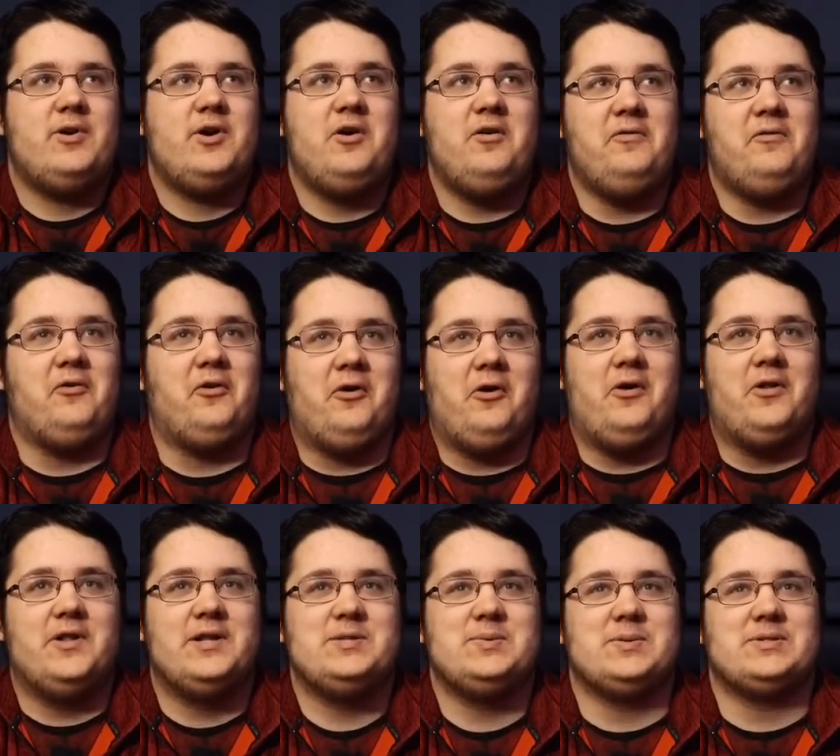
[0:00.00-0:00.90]
But
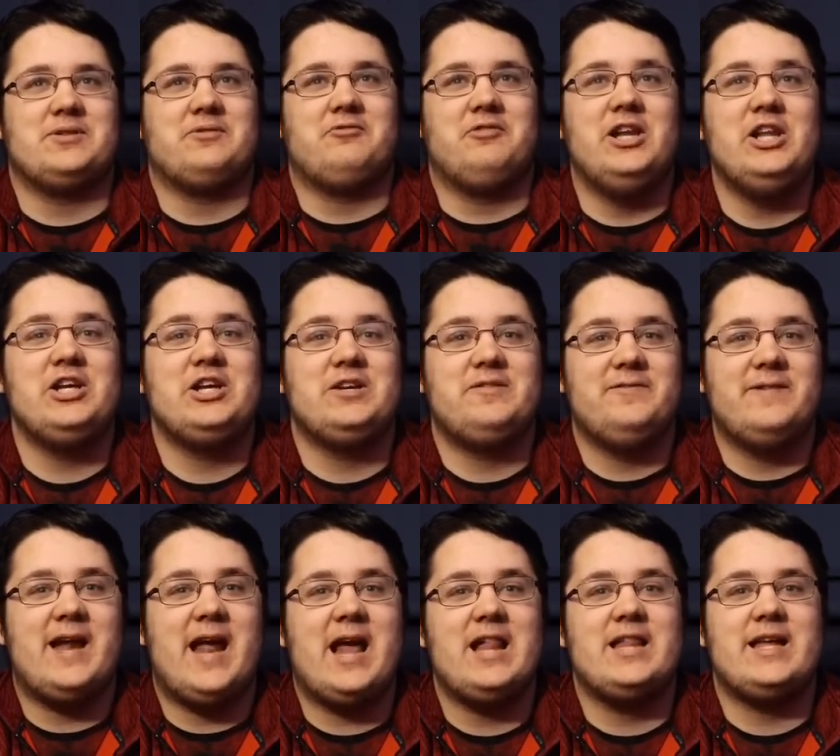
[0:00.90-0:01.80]
overall, this was a really good
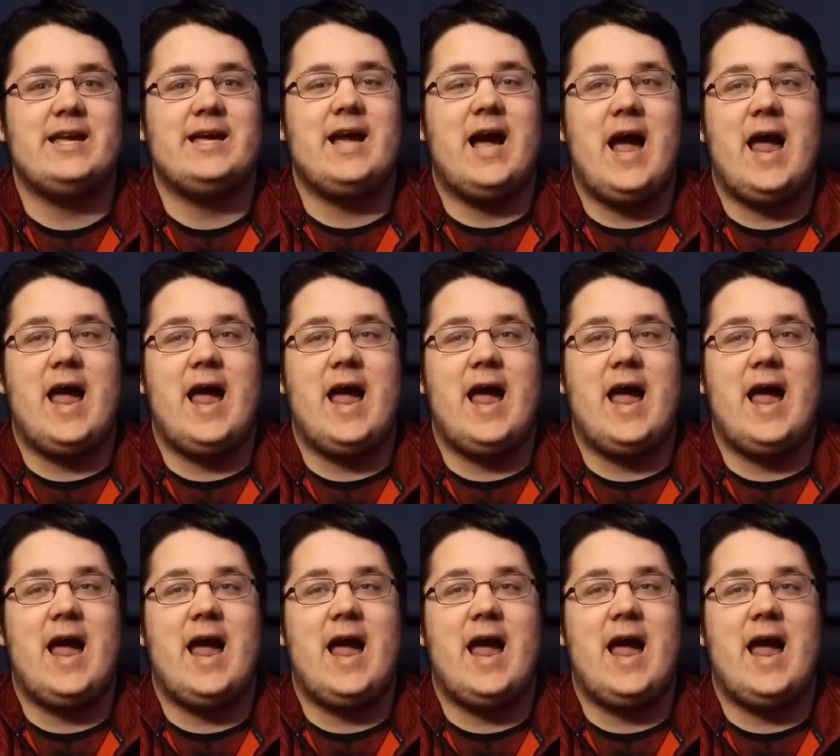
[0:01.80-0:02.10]
finale.